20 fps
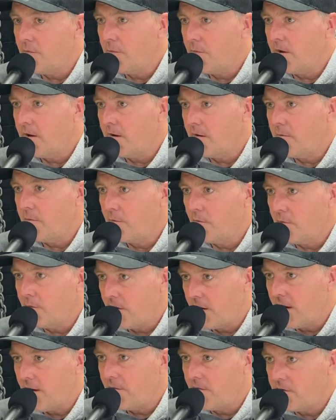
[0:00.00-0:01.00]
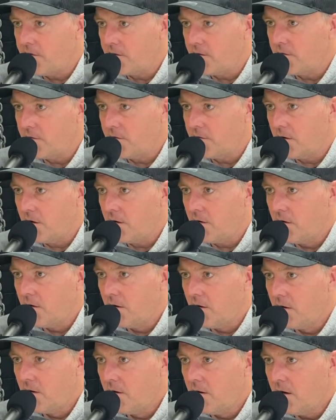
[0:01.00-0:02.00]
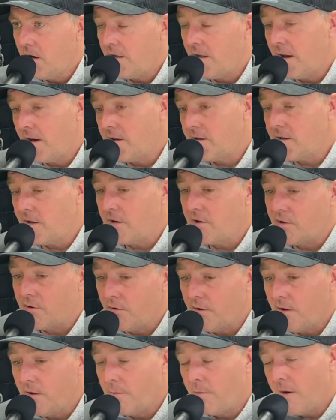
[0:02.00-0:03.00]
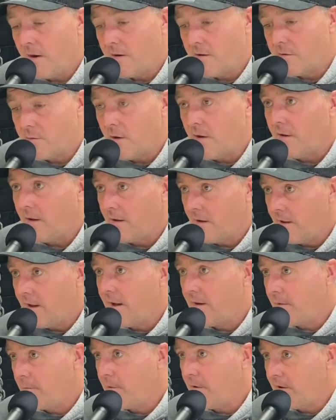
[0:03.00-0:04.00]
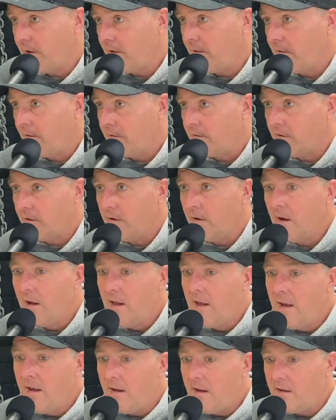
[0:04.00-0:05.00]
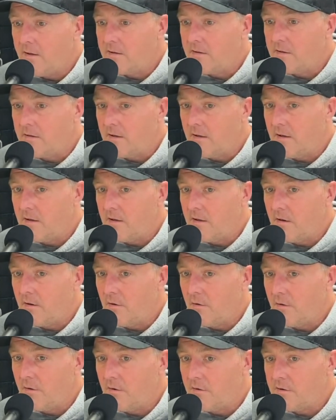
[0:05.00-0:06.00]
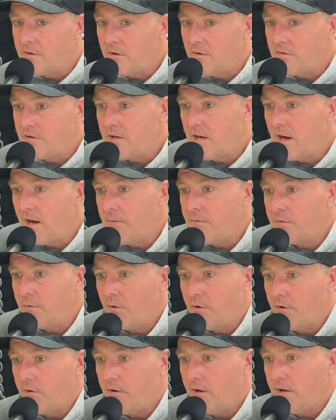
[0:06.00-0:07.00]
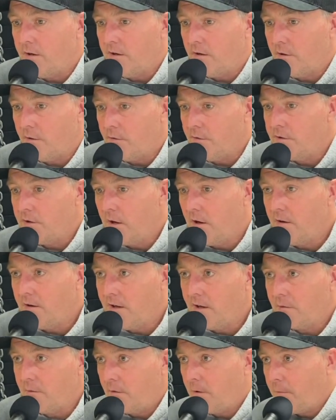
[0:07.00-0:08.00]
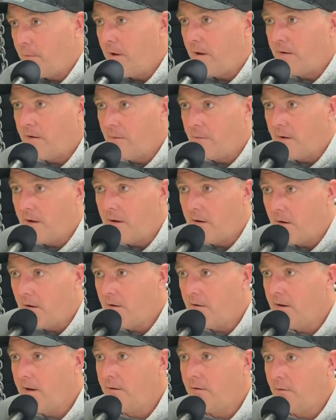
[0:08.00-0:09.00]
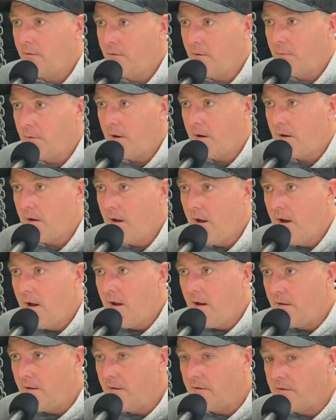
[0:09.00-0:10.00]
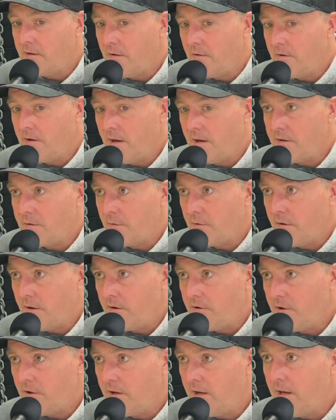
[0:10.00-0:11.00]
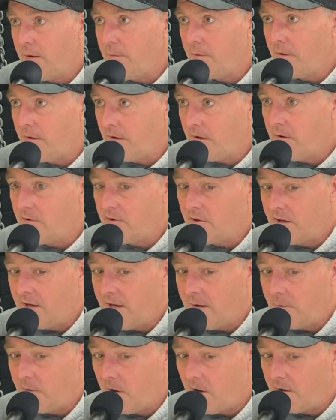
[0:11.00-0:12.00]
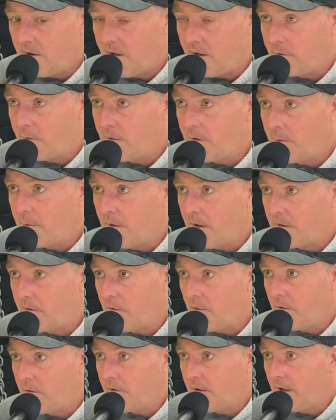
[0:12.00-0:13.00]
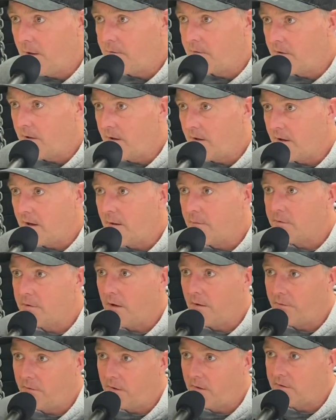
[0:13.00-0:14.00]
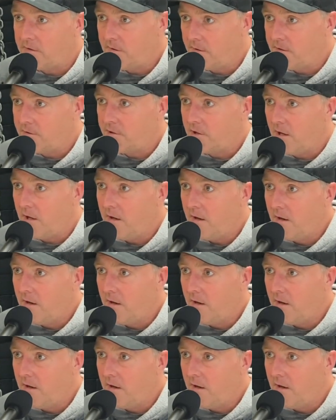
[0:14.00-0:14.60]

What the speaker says: making improvement every single drill. And then it's like shooting the puck as well. Like in that particular drill, it's, there's times where you need to lose contact with the puck to make contact with the puck. And there's other times where you should keep contact with the puck the whole time so that it comes off like a slingshot,